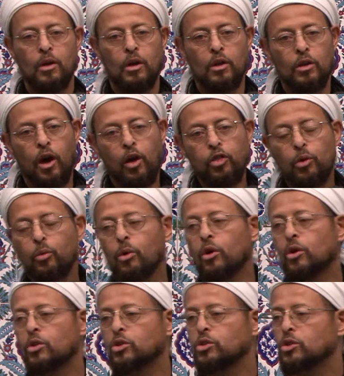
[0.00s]
In other
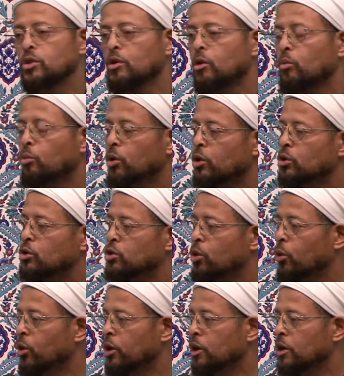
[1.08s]
words, we're
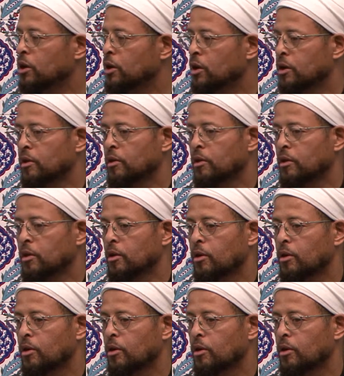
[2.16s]
doing